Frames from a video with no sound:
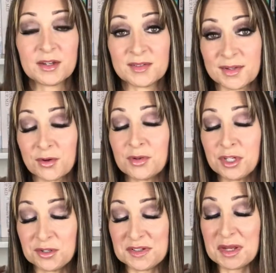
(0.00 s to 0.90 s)
So
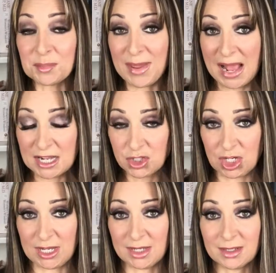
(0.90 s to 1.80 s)
using
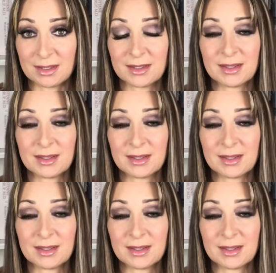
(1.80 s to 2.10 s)
batching